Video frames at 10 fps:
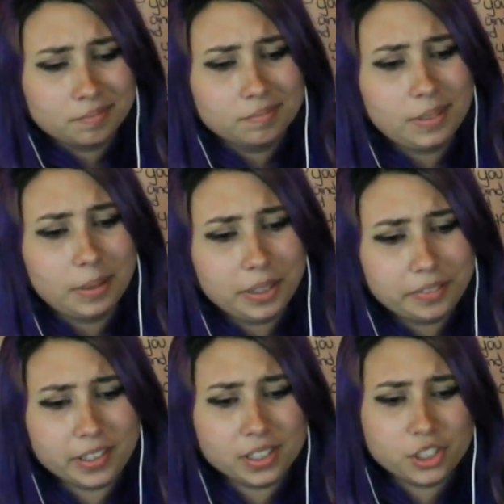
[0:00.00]
Maybe
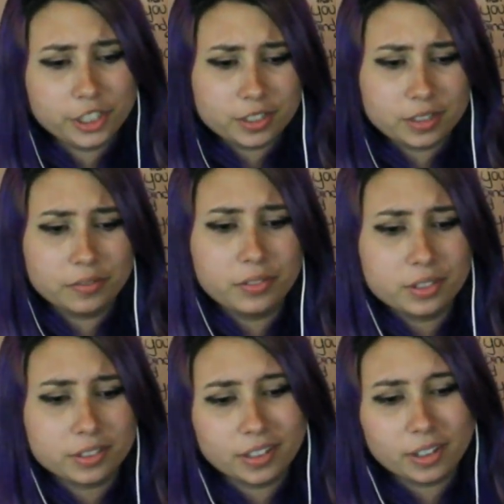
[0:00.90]
if they change the future.
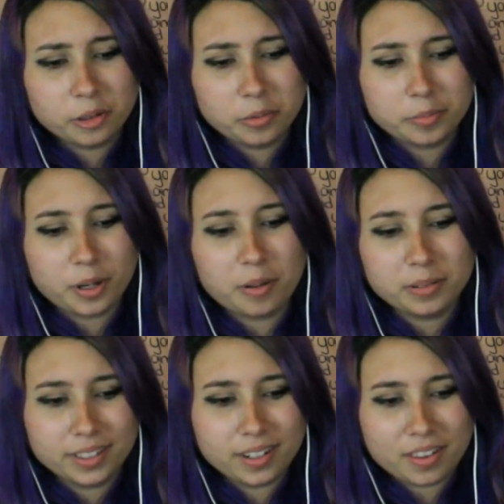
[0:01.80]
No,
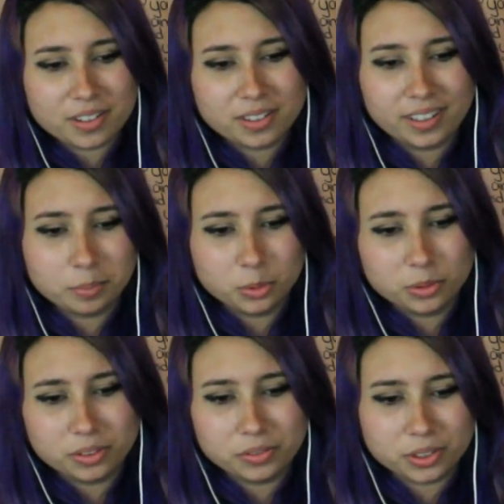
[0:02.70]
probably another like
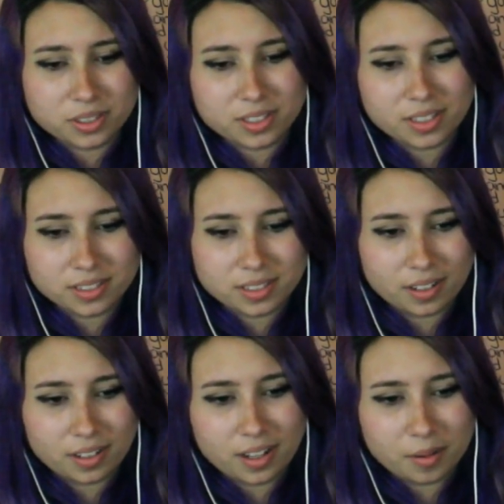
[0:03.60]
multiverse thing's gonna
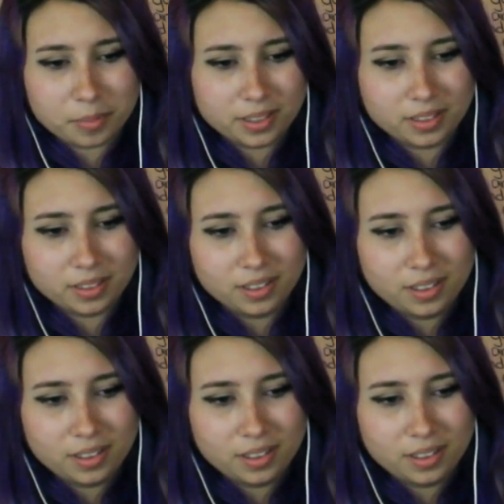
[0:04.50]
happen.